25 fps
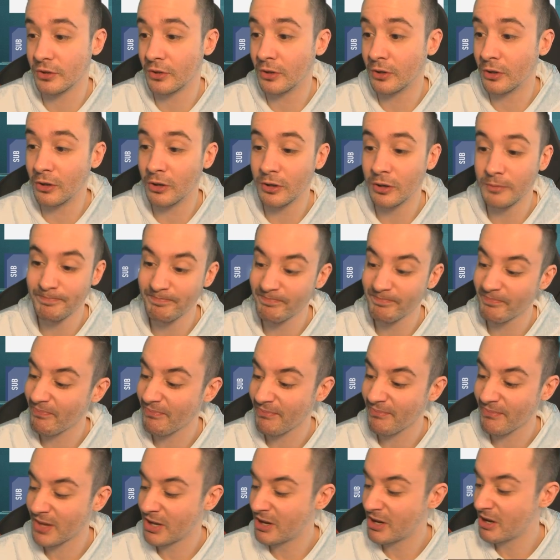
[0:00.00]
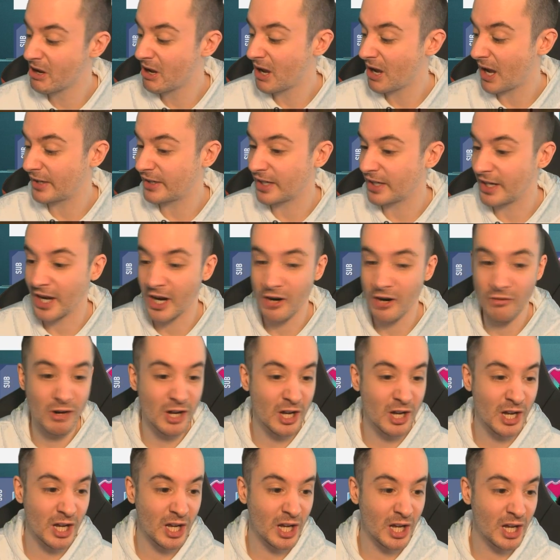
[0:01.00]
or I don't know,
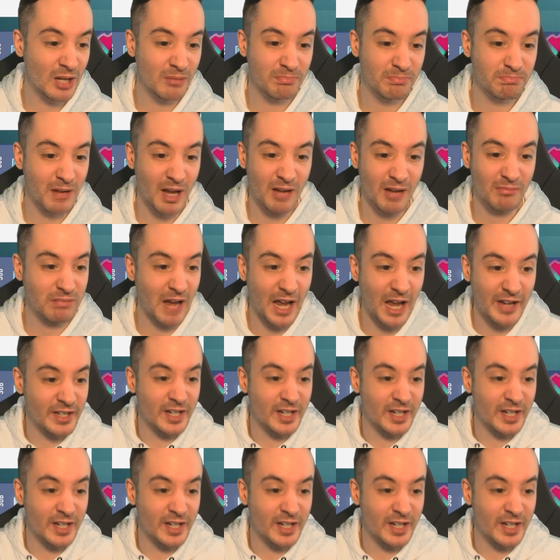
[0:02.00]
uh, I